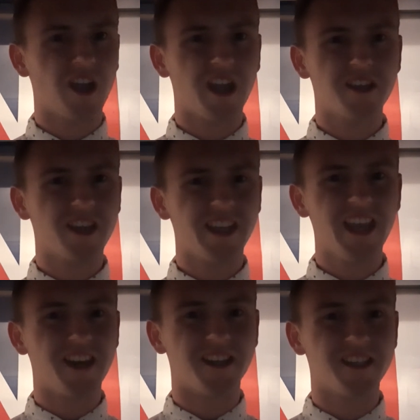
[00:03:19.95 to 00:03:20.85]
And
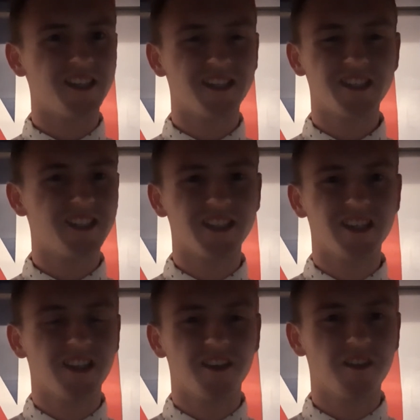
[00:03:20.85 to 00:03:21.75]
again,
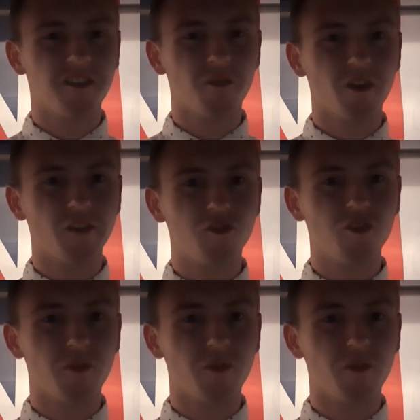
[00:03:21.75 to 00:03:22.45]
what gives you the